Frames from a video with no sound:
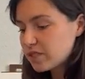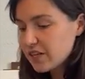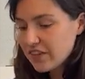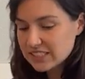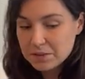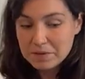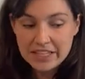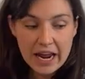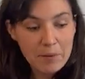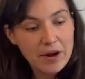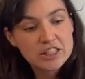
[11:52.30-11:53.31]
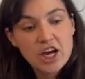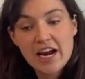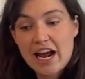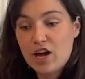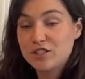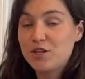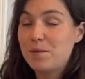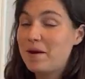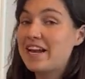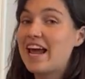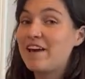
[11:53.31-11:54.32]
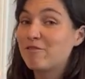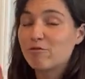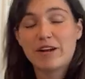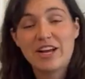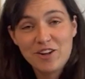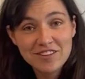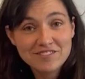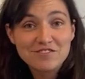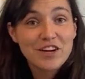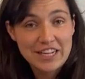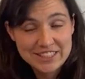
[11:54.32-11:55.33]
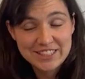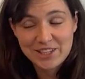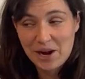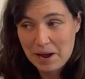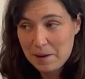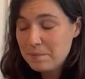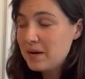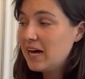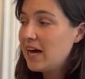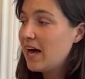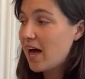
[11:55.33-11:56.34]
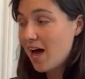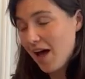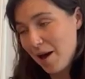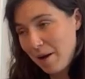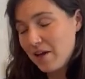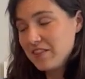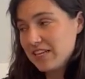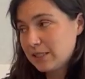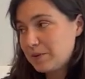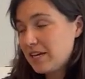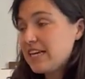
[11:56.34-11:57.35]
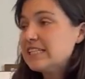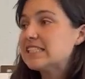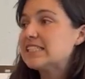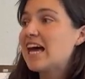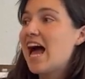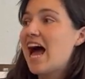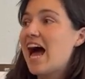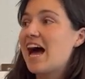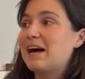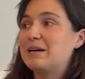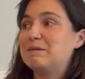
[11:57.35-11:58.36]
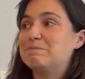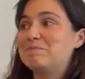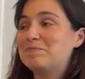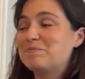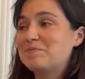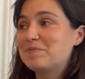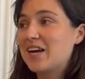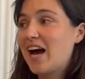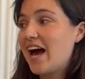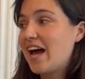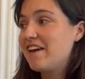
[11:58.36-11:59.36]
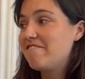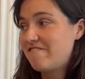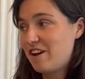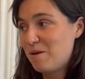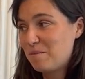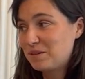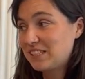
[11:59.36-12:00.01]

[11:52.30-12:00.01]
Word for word: that's something that I worked on. I also made a reel for Instagram uh, about this piece. Um, I filmed